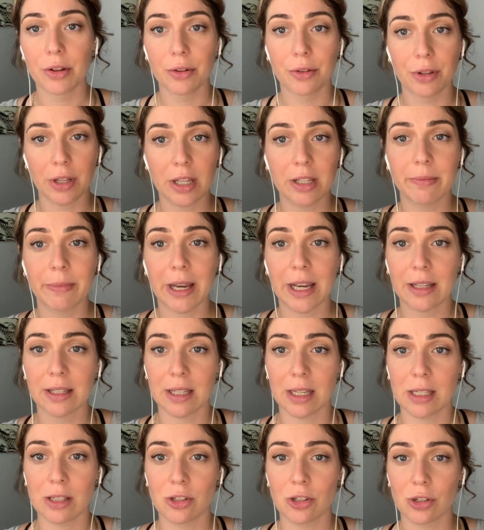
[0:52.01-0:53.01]
These
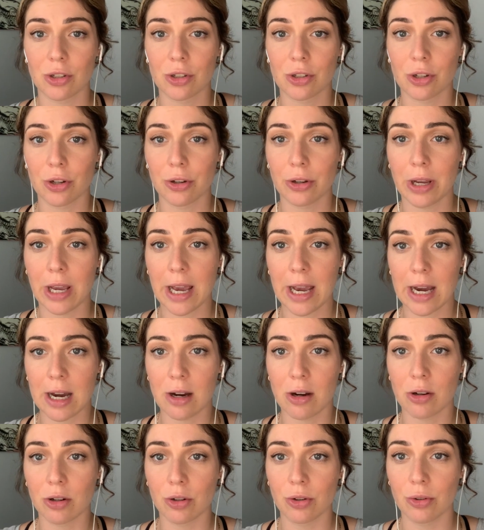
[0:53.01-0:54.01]
magazines just show
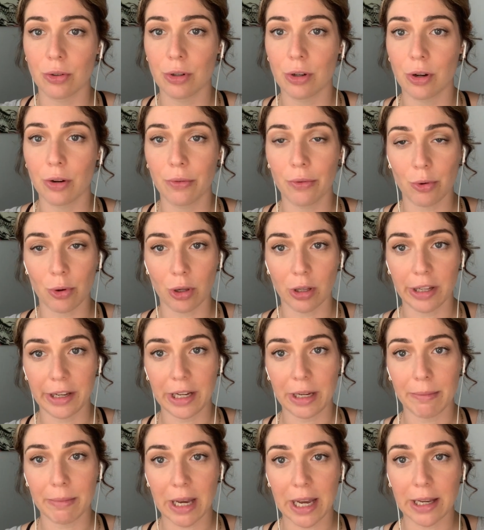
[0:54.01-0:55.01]
how good of quality
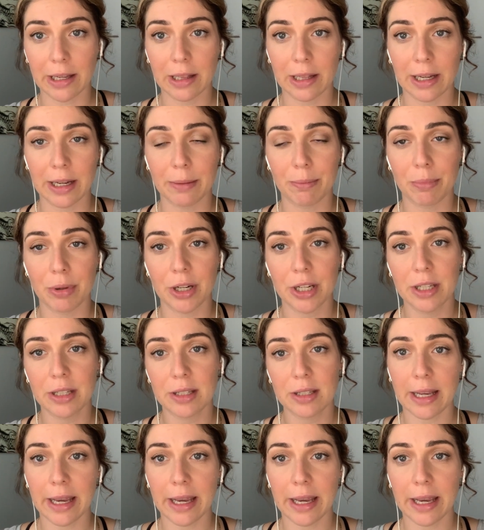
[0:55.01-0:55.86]
MagCloud prints,